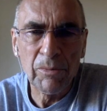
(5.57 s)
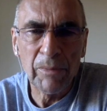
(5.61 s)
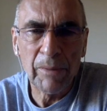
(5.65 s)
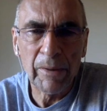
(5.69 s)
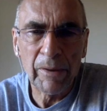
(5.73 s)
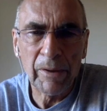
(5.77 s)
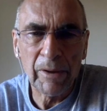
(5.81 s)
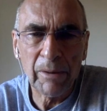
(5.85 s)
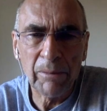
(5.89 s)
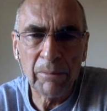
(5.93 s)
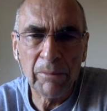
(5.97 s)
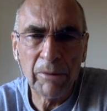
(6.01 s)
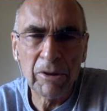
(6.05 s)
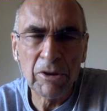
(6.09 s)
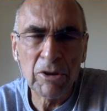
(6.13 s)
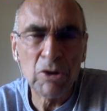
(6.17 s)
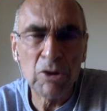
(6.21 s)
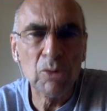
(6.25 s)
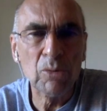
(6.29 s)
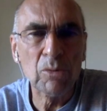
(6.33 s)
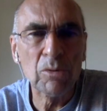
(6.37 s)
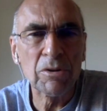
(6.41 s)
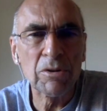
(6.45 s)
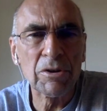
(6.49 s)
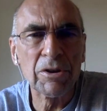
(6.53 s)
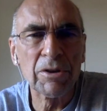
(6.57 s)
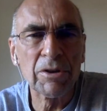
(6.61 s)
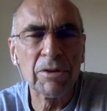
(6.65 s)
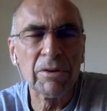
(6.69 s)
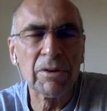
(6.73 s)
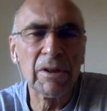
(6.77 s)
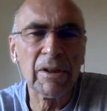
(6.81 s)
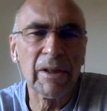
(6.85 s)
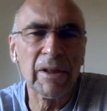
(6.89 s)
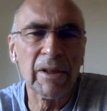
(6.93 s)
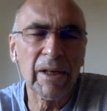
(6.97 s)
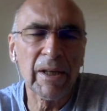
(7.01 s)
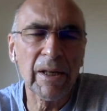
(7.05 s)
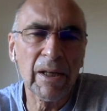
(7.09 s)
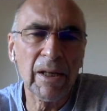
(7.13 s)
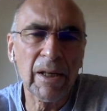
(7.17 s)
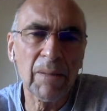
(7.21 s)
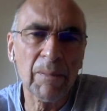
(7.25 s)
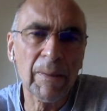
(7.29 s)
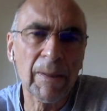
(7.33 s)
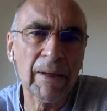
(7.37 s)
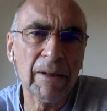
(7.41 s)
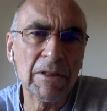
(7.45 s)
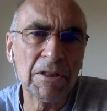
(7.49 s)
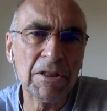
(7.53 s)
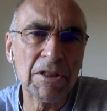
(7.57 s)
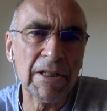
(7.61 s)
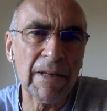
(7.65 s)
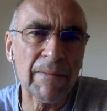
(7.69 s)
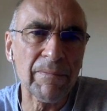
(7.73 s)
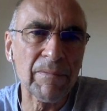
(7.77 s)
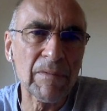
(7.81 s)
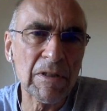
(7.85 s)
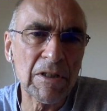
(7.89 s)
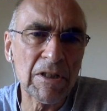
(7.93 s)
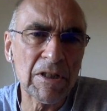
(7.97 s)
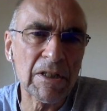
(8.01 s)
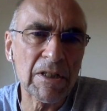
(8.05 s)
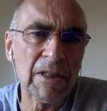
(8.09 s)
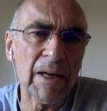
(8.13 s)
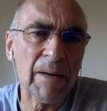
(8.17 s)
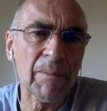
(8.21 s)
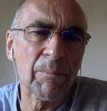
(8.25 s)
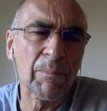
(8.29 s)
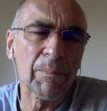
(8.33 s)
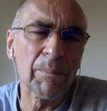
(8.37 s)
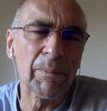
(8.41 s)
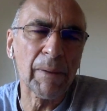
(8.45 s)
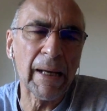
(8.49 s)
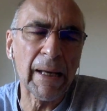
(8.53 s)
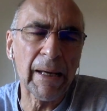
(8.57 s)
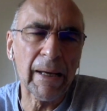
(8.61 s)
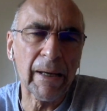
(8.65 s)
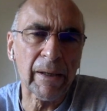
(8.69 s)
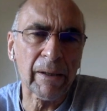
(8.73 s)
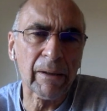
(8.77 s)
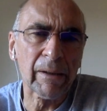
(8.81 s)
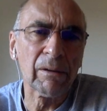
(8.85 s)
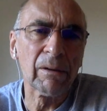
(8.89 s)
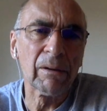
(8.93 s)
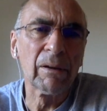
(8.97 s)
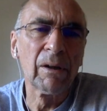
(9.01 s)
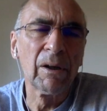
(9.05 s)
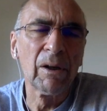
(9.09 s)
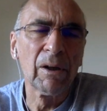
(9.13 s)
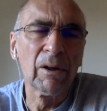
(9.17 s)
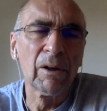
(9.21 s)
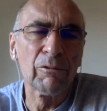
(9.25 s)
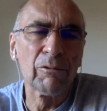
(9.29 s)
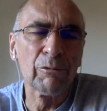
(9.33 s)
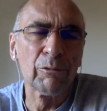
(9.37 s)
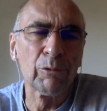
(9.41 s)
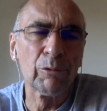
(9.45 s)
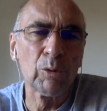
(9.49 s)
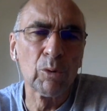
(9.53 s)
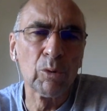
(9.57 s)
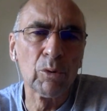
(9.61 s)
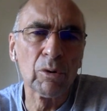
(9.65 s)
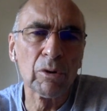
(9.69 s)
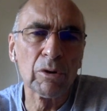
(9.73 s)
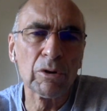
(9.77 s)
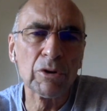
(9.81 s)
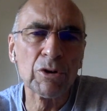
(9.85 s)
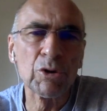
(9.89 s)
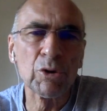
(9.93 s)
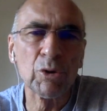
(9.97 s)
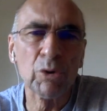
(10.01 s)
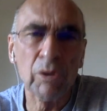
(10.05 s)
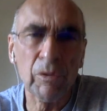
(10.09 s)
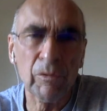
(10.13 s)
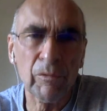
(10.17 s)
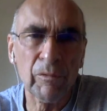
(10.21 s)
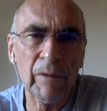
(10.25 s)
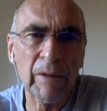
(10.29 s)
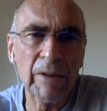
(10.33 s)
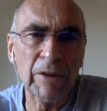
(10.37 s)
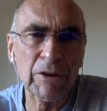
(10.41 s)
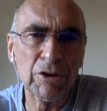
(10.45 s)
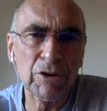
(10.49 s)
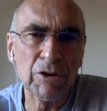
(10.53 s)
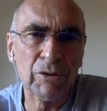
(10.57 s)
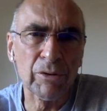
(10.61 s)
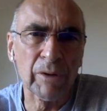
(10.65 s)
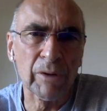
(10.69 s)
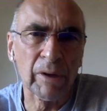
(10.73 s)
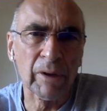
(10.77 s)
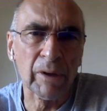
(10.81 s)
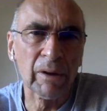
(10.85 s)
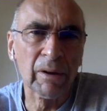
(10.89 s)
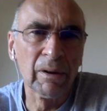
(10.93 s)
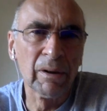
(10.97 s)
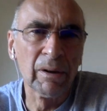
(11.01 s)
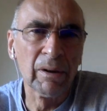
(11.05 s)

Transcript: and I'm going to talk to you today about a 7-step plan for joint venturing.